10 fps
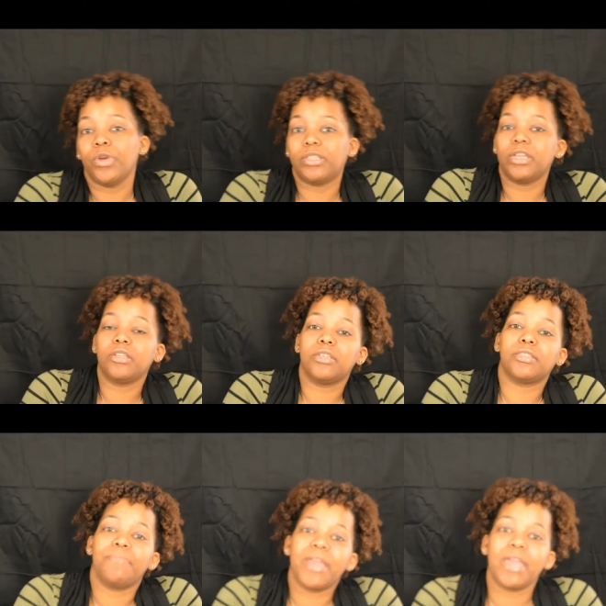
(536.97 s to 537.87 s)
We think
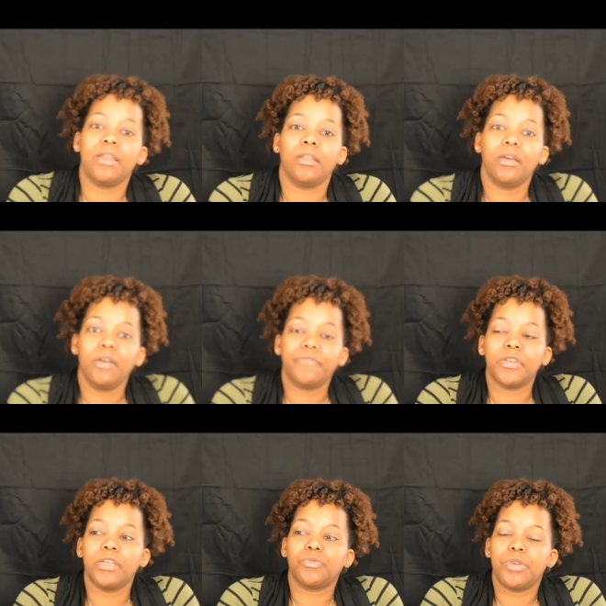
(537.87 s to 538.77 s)
this man loves
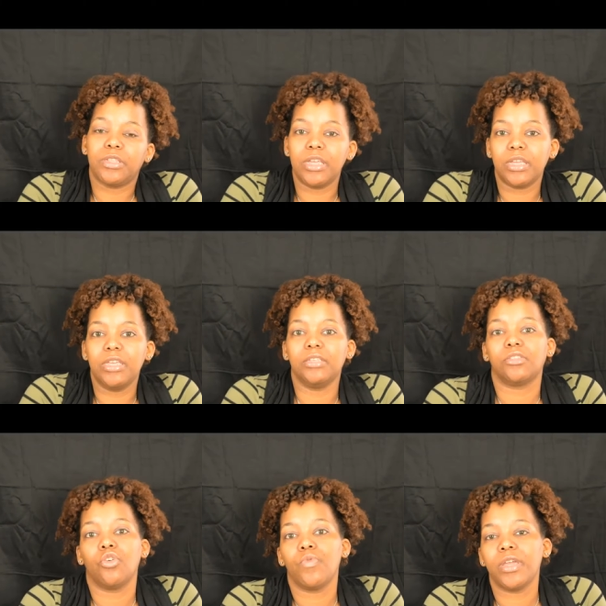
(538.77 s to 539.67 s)
us. We think he's
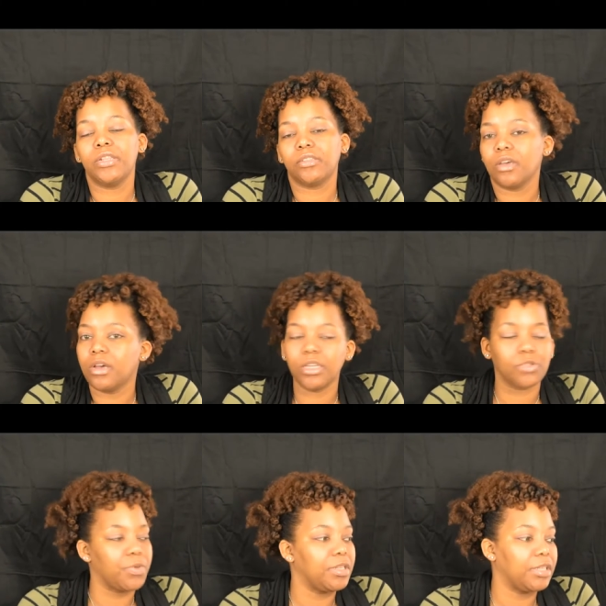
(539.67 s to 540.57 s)
so into
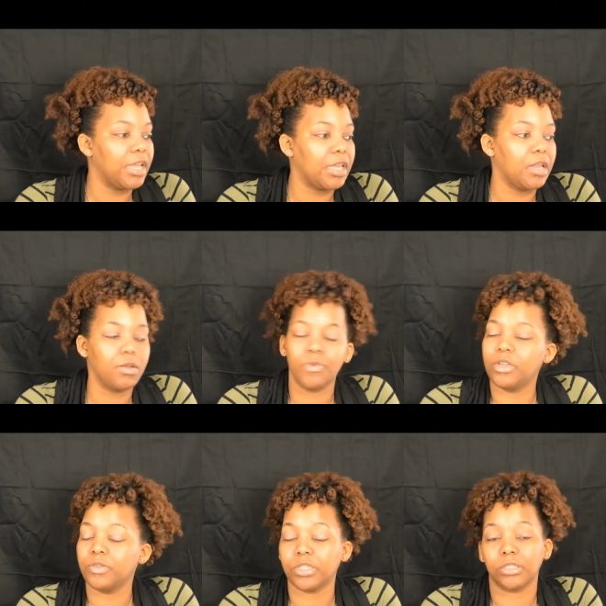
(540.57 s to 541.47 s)
us. We think it.
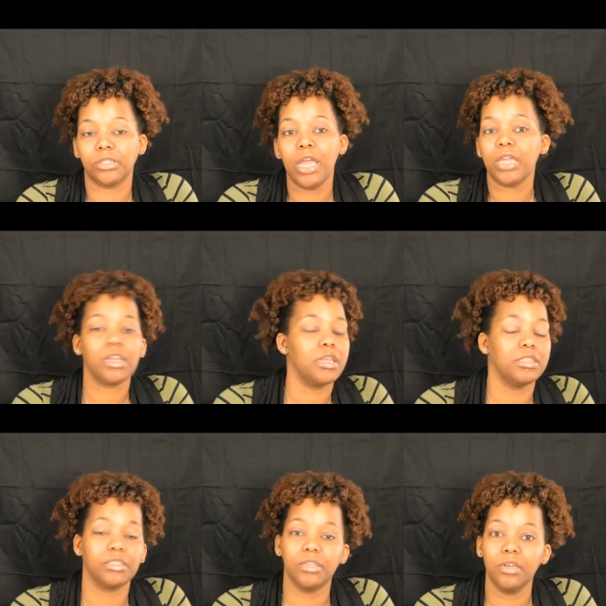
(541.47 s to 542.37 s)
We just think it.
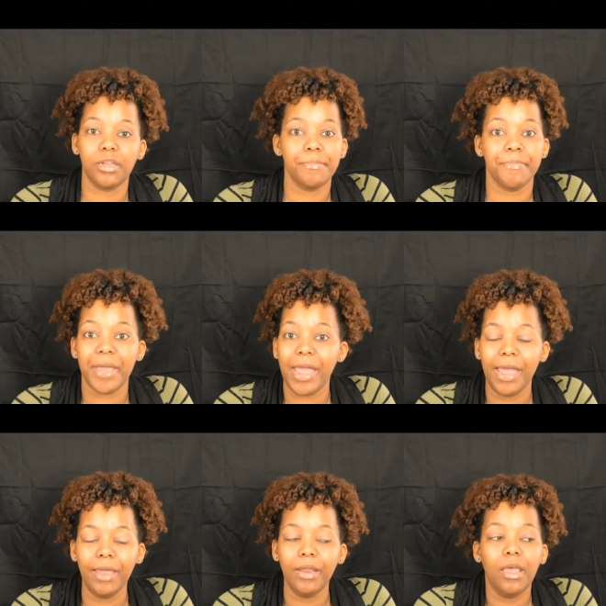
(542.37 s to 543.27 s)
He's good in
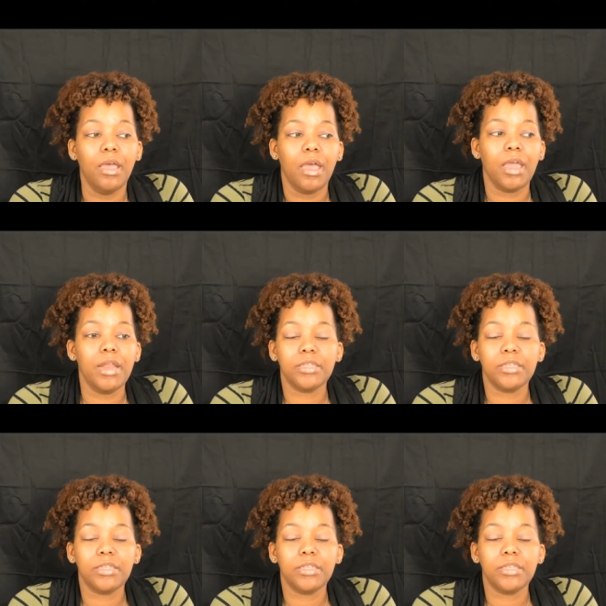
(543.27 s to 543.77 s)
bed. And